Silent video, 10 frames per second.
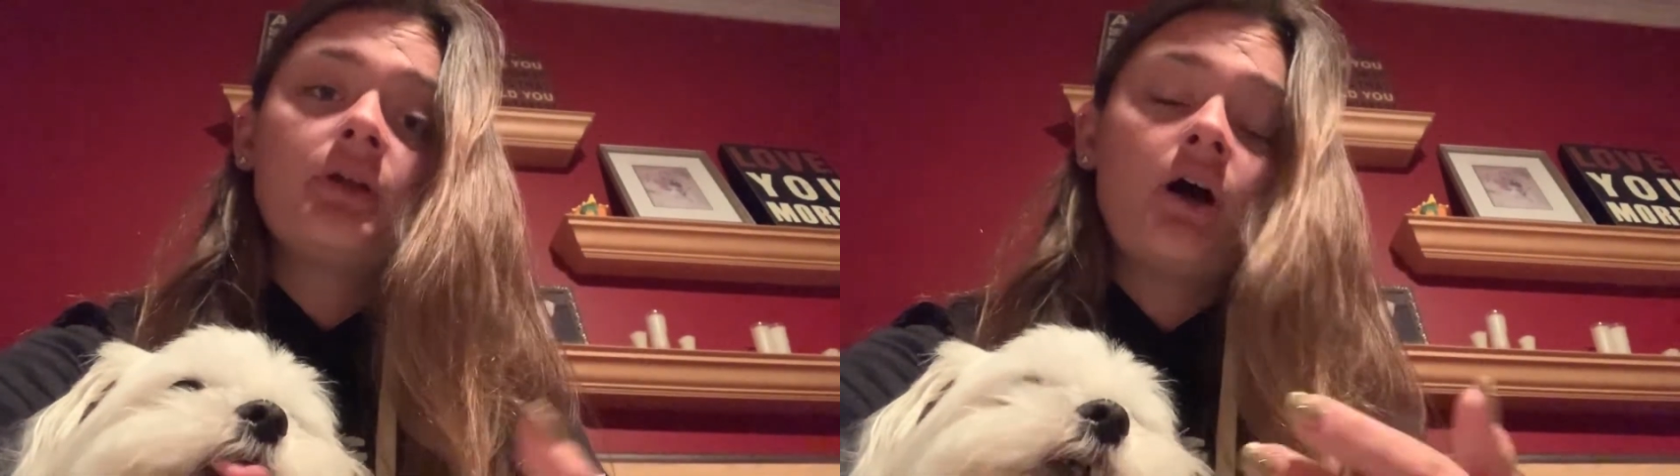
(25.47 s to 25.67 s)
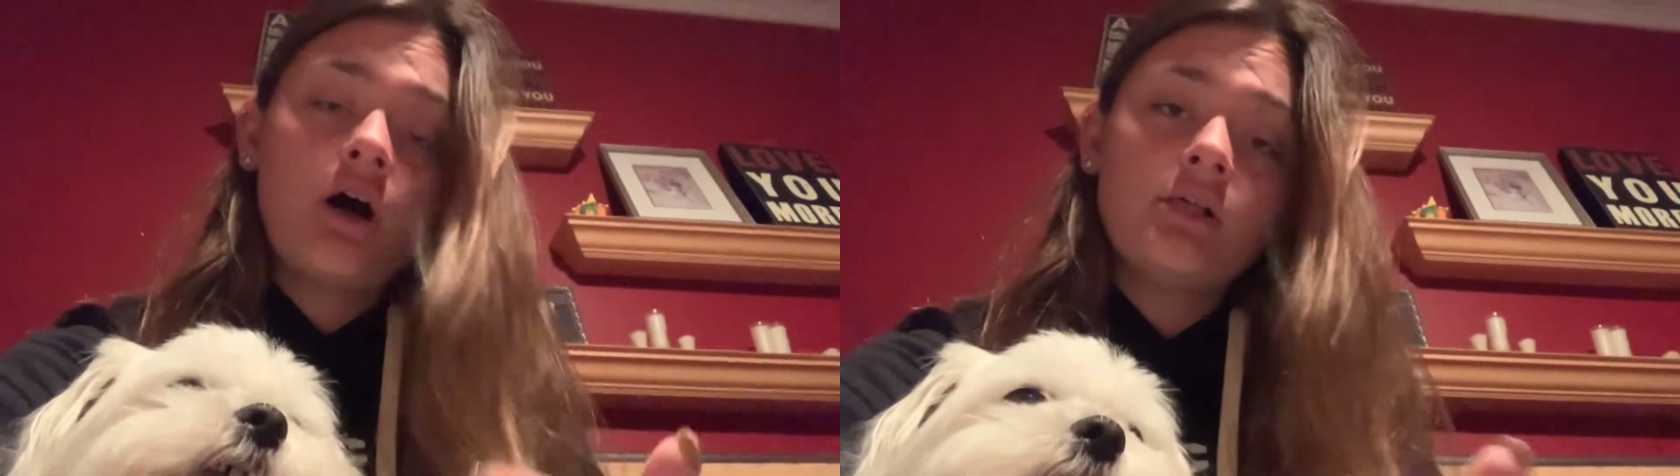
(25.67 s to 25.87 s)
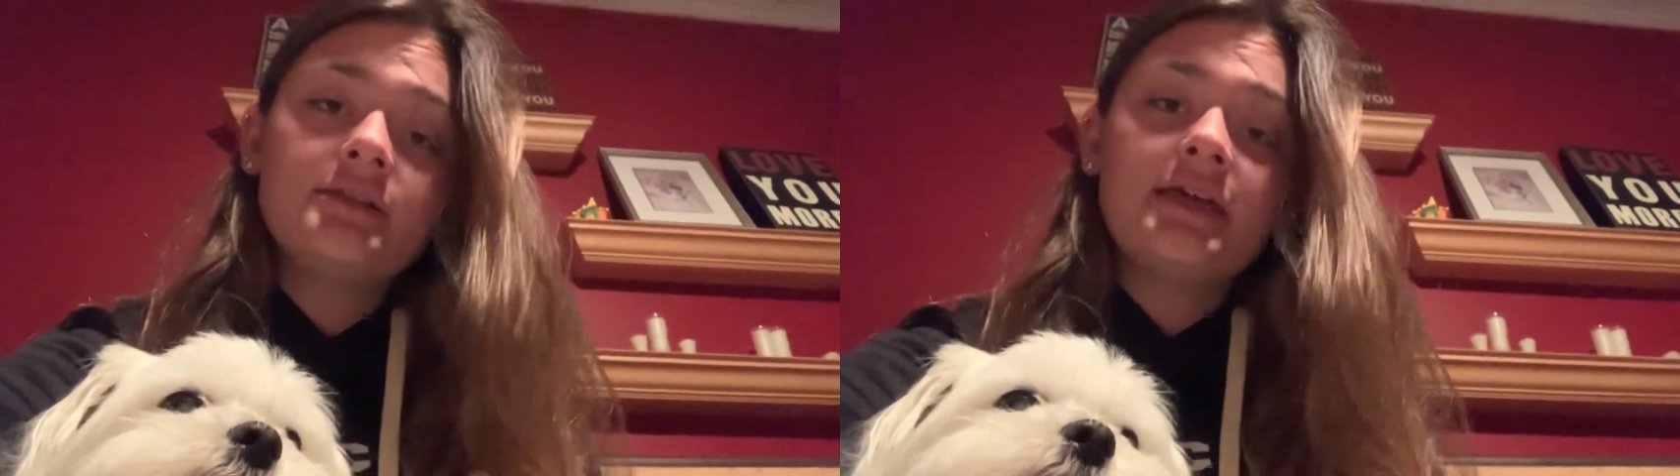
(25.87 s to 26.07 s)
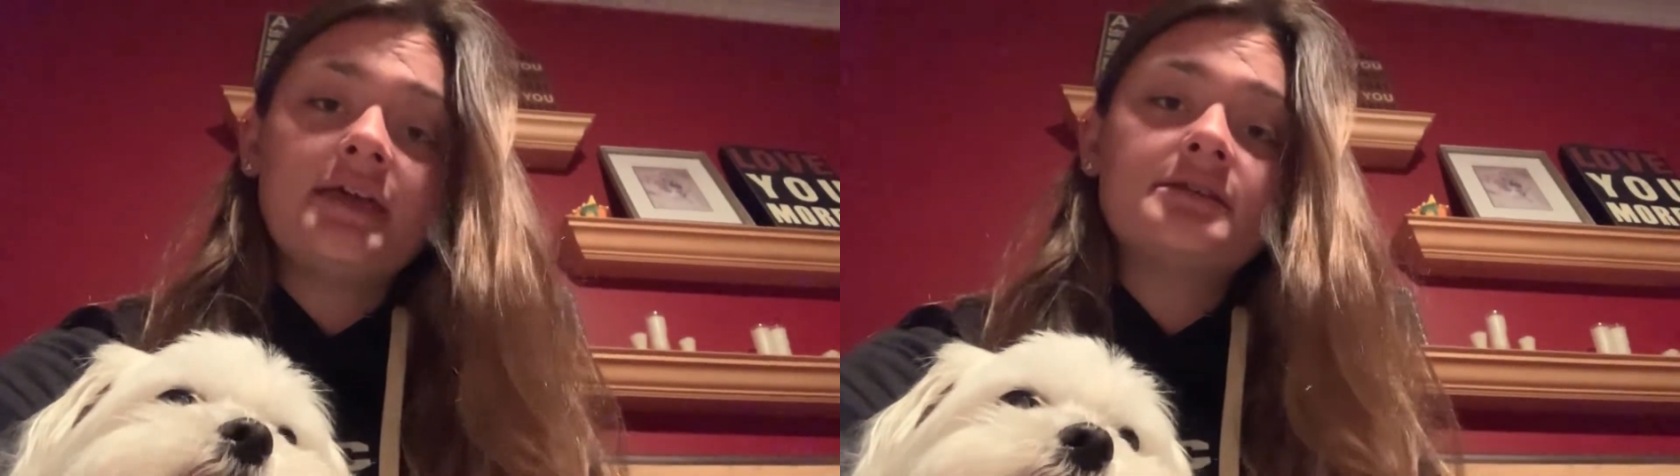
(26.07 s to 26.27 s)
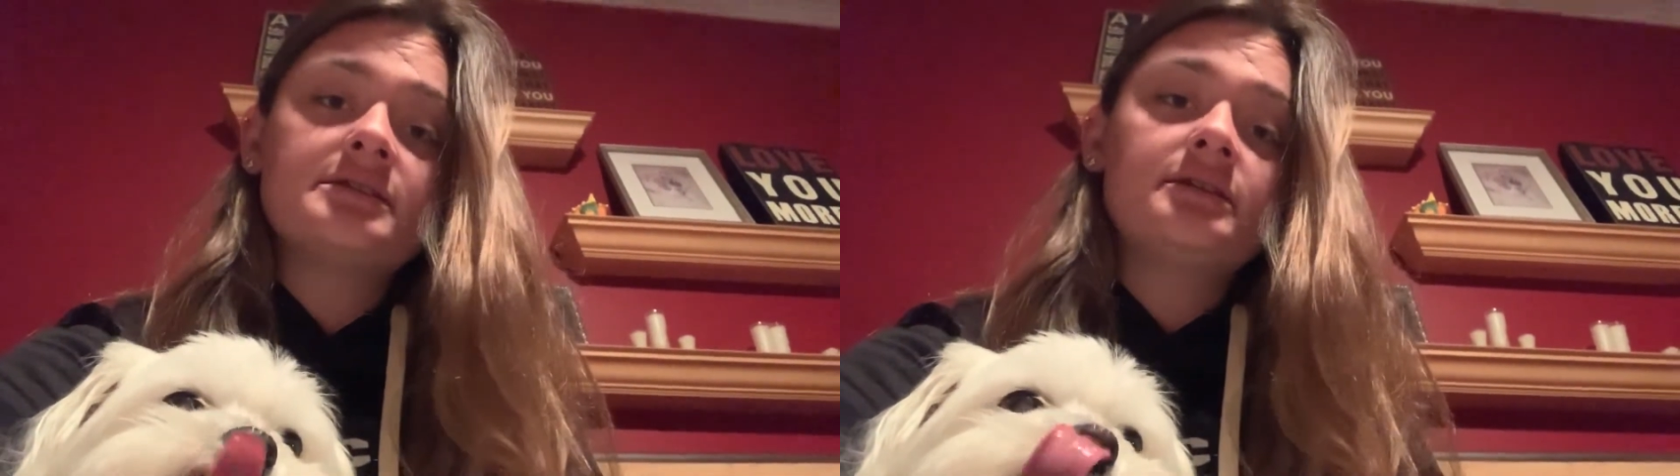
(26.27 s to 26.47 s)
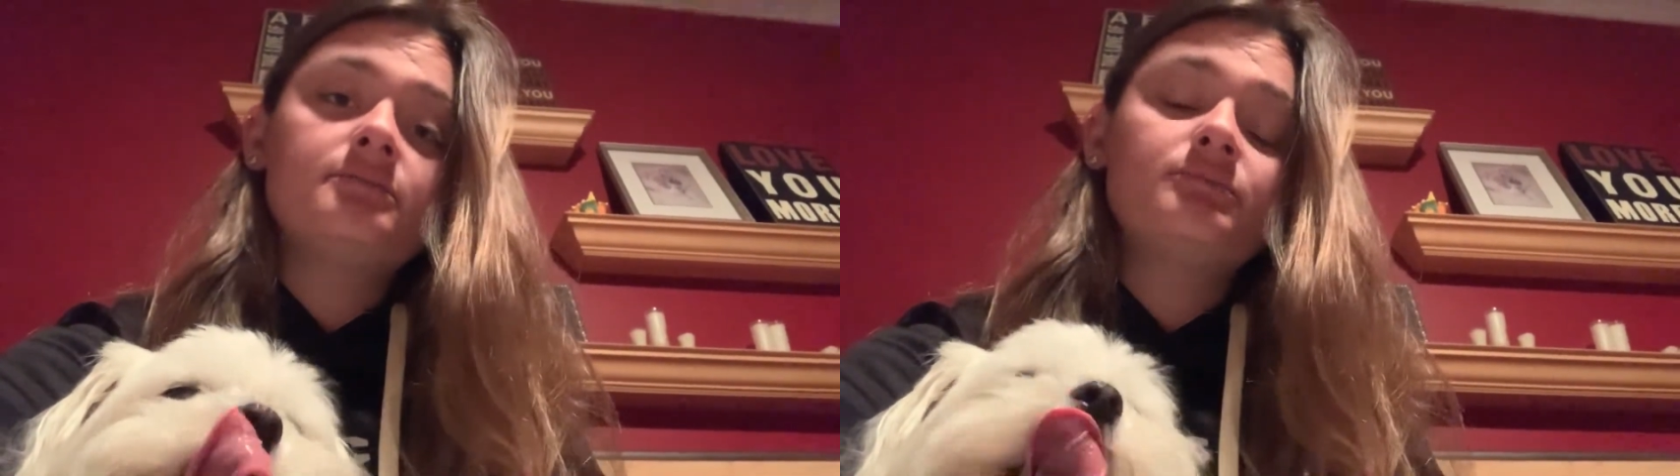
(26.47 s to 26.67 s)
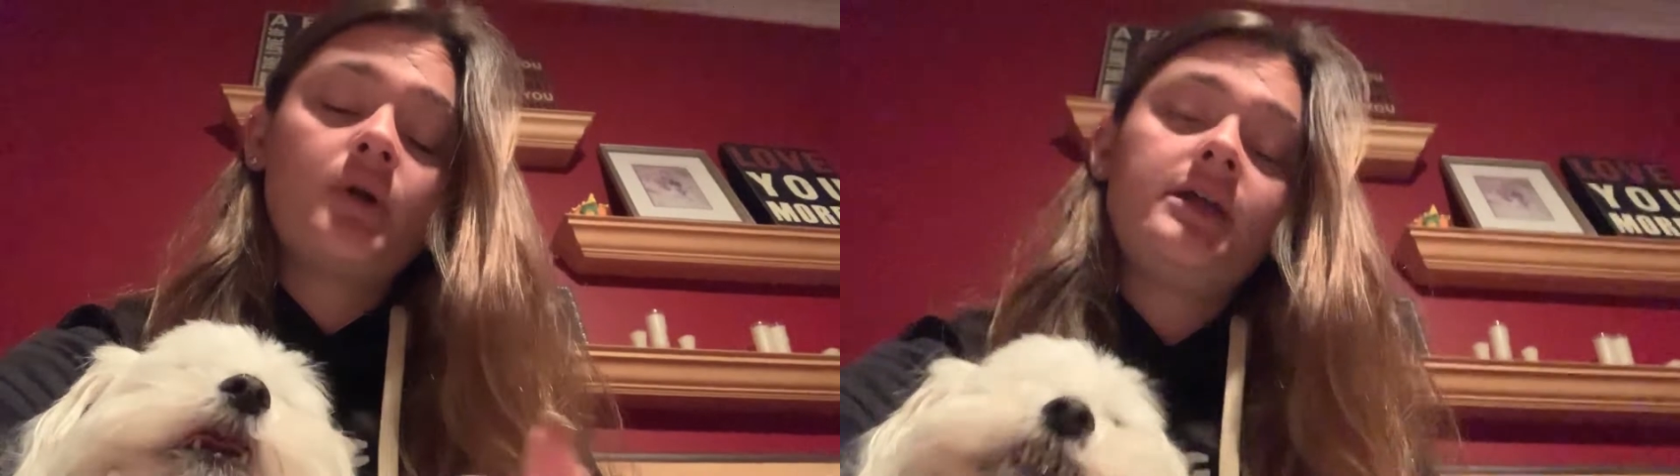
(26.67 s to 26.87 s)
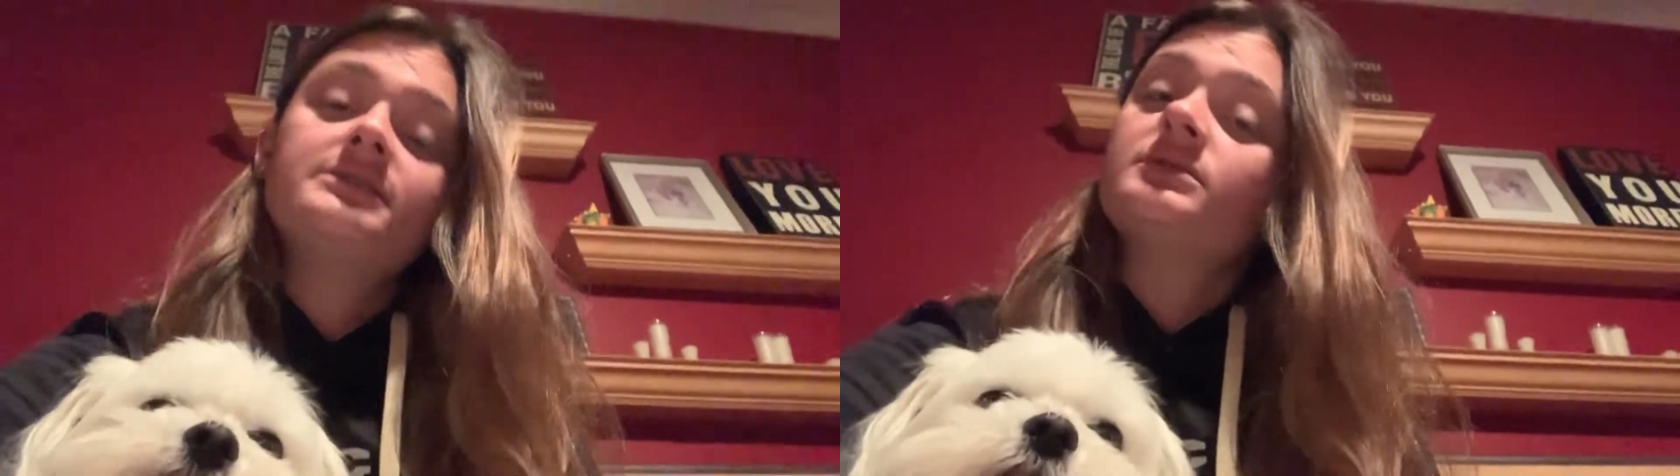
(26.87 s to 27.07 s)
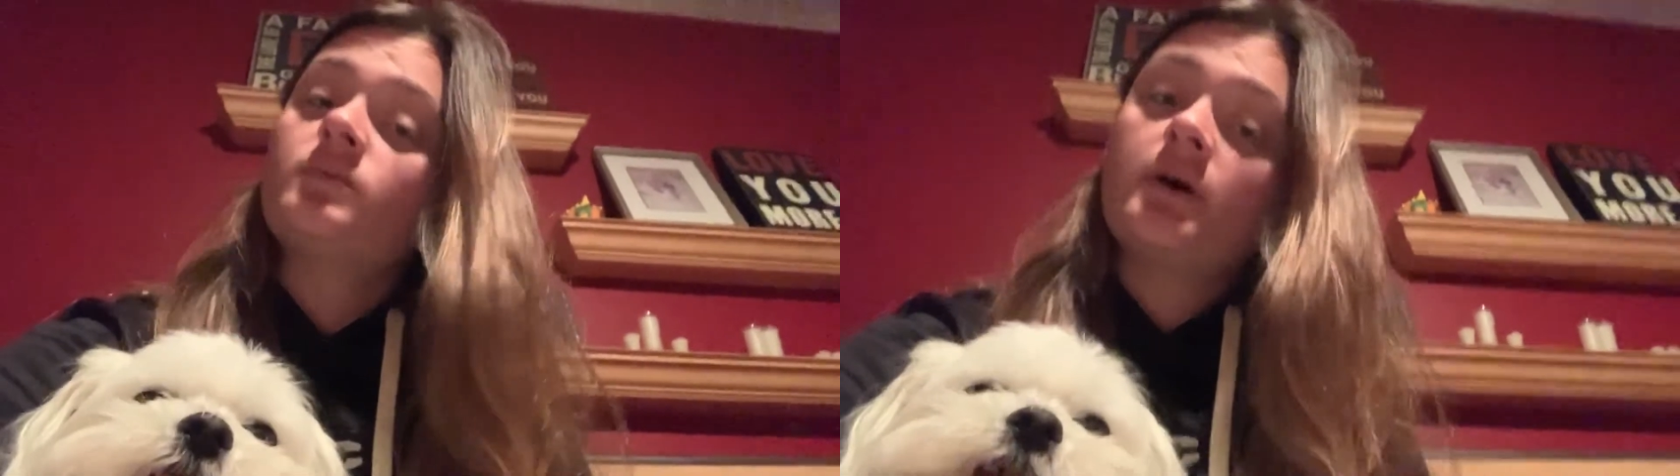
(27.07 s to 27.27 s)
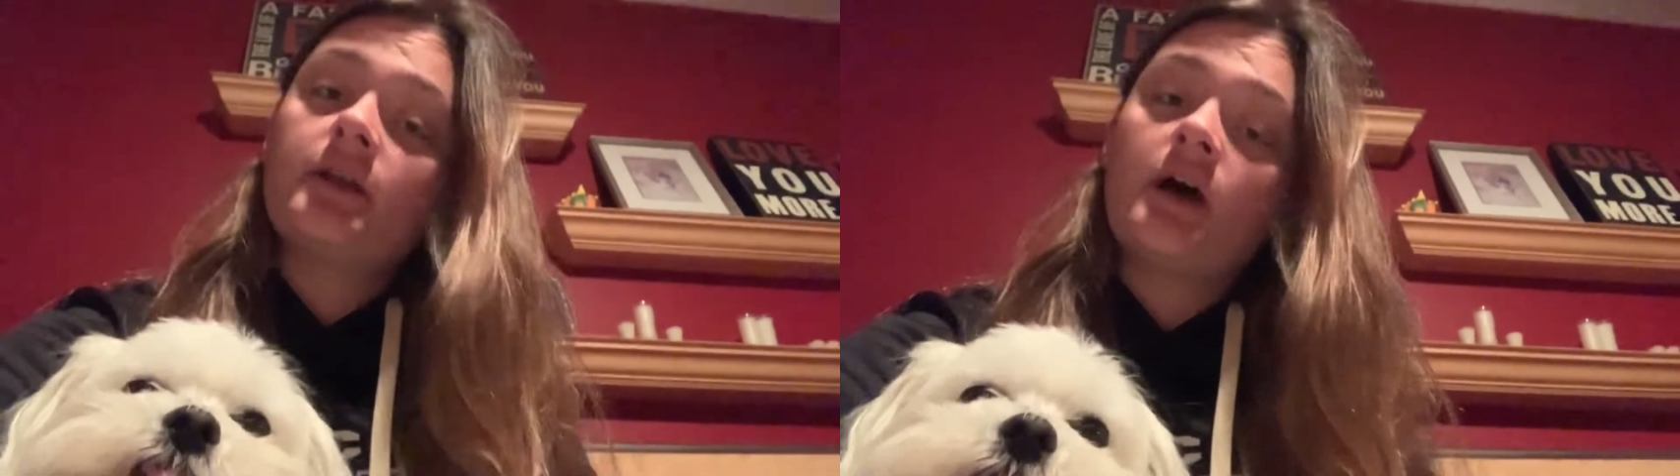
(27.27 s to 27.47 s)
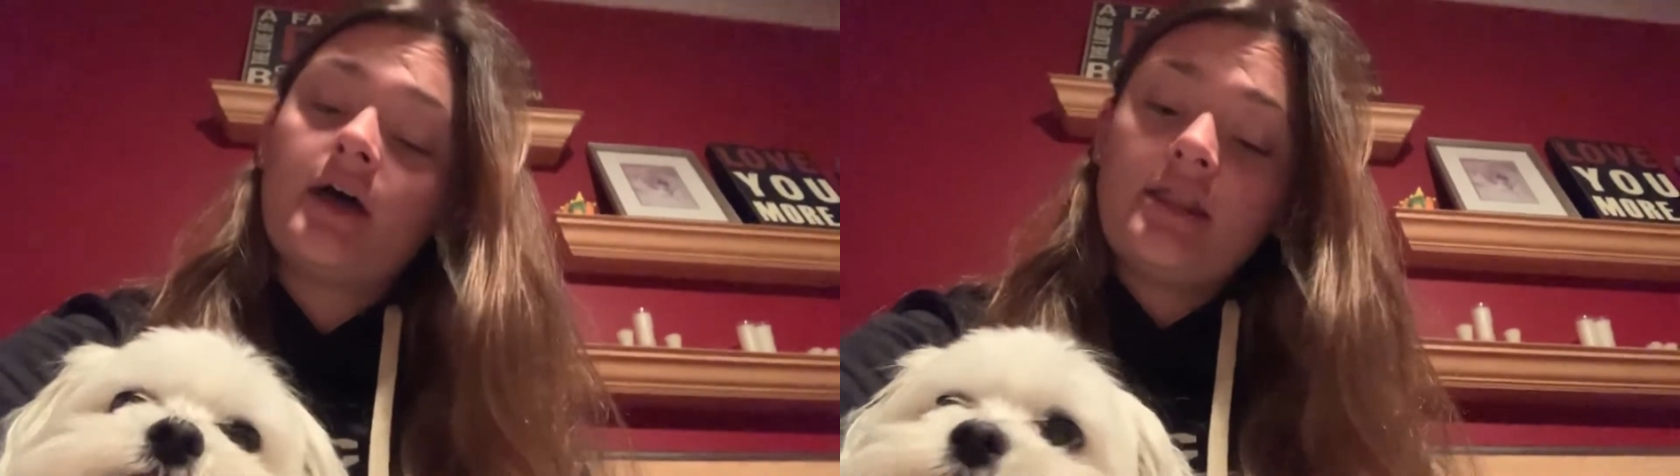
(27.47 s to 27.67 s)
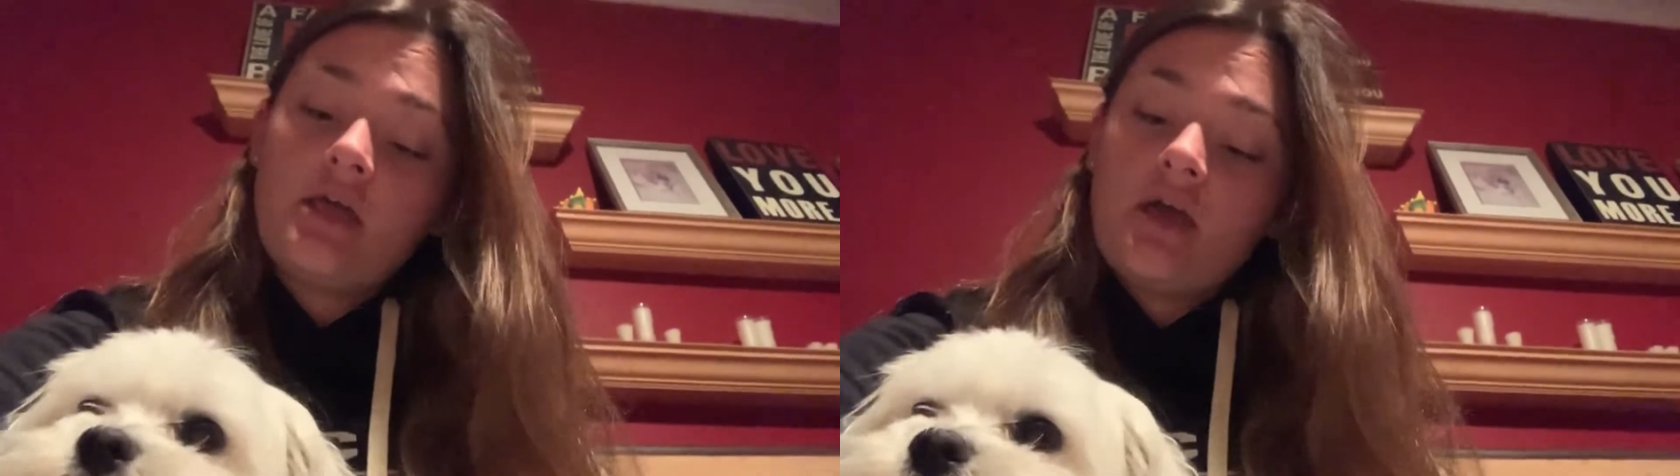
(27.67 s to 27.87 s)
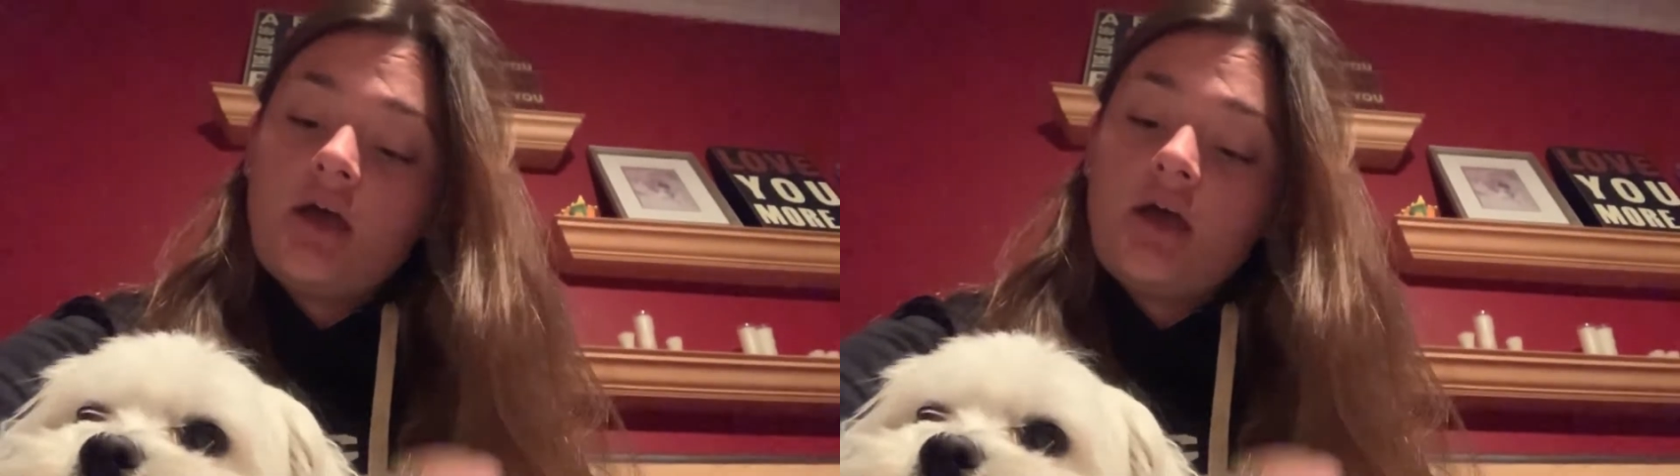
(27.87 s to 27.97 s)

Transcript: holidays and breaks and whatnot,